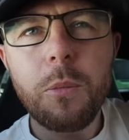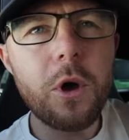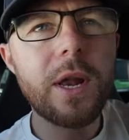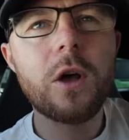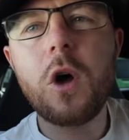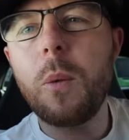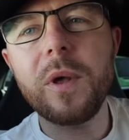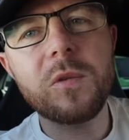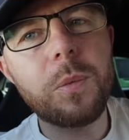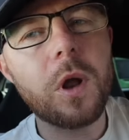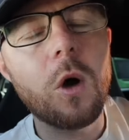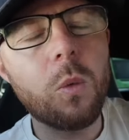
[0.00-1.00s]
Put in the comments
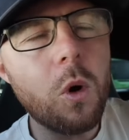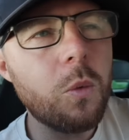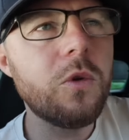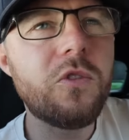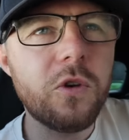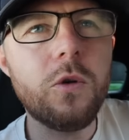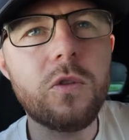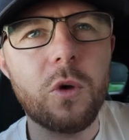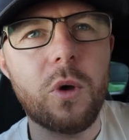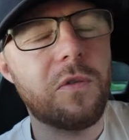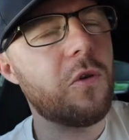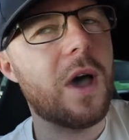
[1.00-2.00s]
below, what would you
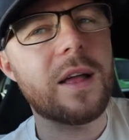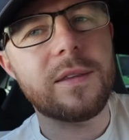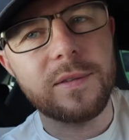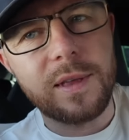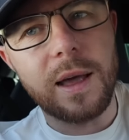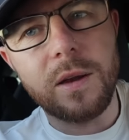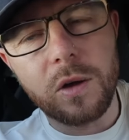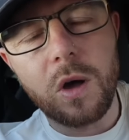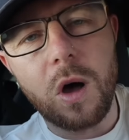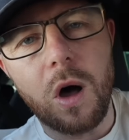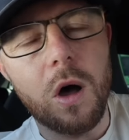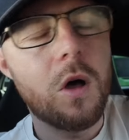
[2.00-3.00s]
do if you had to stay in the
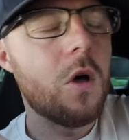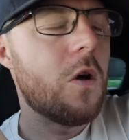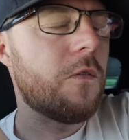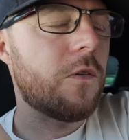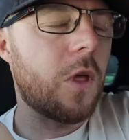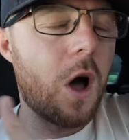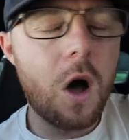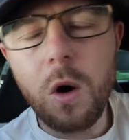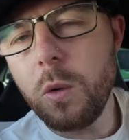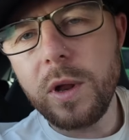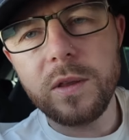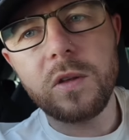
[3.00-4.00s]
car for the
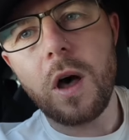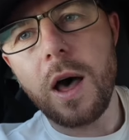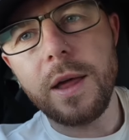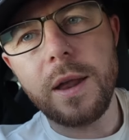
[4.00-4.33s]
whole entire